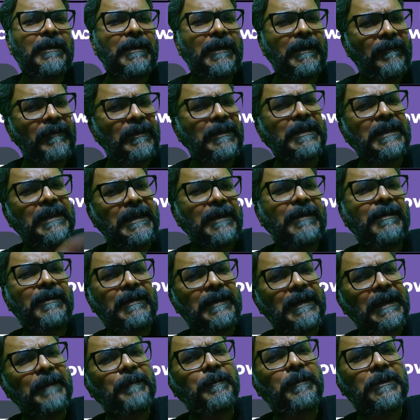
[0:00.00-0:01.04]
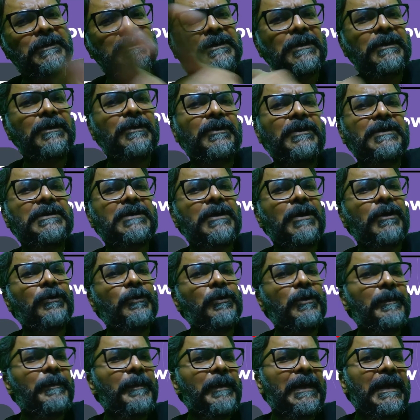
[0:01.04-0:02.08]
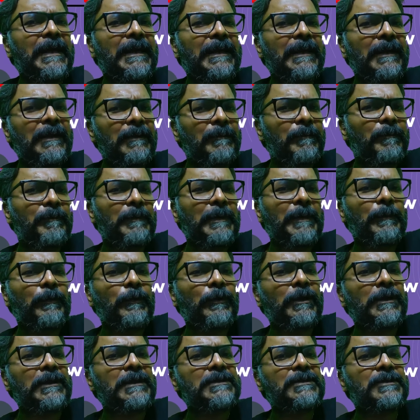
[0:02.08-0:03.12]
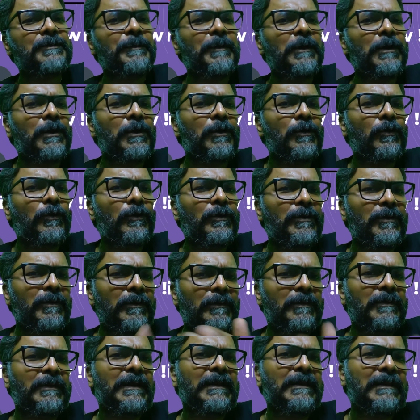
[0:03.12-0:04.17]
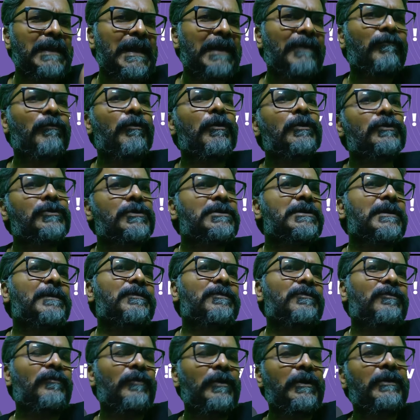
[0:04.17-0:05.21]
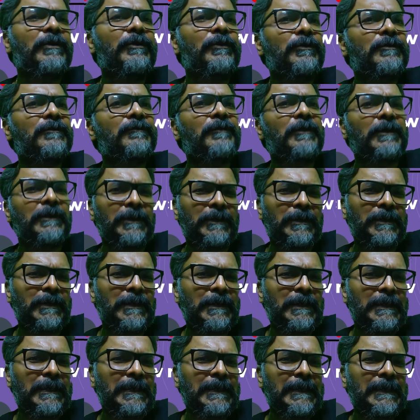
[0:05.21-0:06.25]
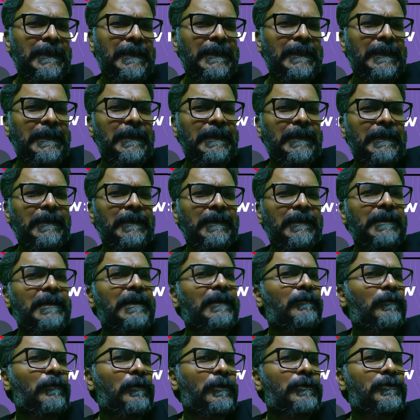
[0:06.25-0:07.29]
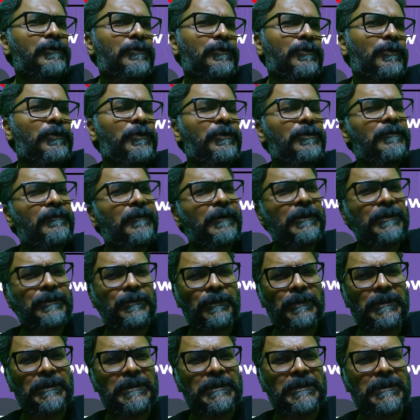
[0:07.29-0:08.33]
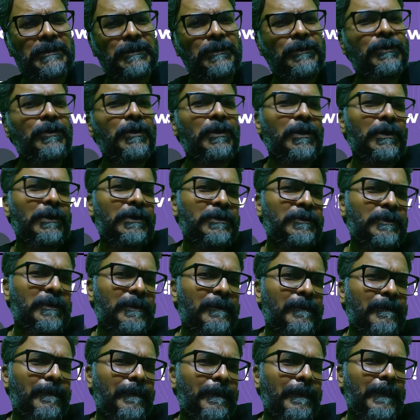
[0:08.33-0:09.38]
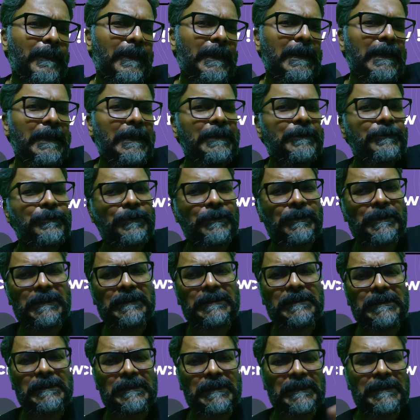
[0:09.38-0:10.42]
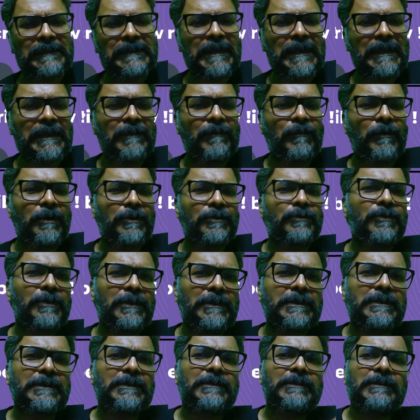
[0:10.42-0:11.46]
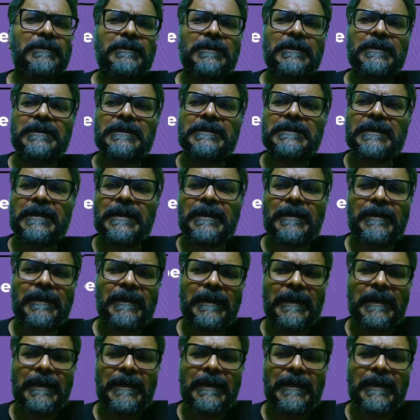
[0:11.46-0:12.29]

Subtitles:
Even there, 10% discount you will be getting by putting this particular code. Then that will also reduce further. That will also reduce further, students. Did you all got this one? So this is exactly what, students, it is there.